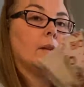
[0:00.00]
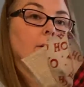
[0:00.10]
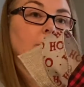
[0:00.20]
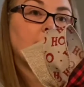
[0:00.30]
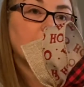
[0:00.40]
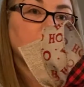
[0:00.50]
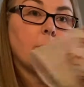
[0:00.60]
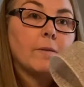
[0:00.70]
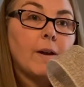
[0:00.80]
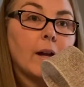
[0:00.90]
So that's what
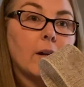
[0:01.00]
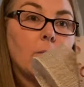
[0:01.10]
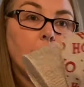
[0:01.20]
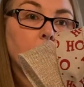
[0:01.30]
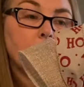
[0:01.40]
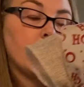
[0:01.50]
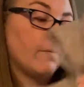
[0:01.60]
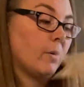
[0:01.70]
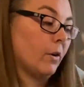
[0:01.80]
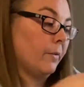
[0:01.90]
we've got going on so
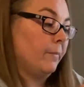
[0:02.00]
far.